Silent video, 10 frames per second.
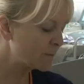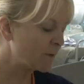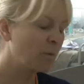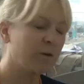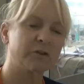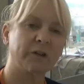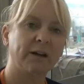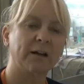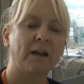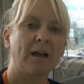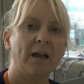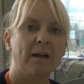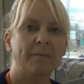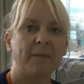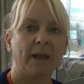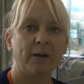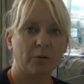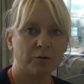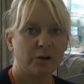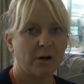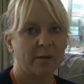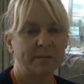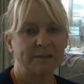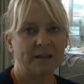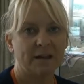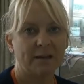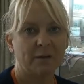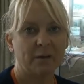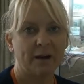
to be watching at all times that you